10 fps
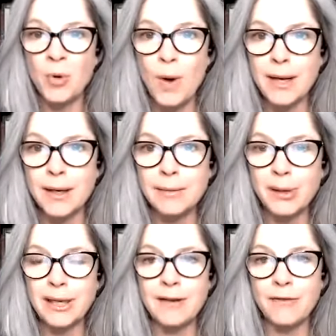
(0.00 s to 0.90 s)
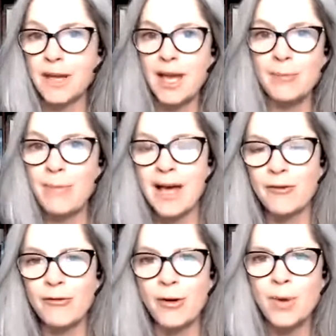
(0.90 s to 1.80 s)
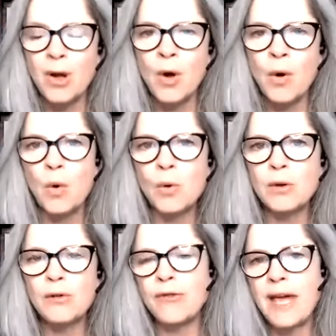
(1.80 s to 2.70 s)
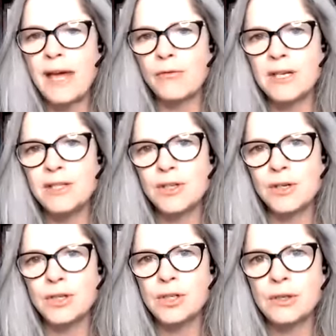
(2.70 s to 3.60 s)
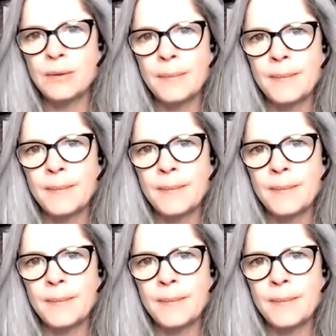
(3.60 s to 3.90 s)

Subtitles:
one belief that came back from all of that research.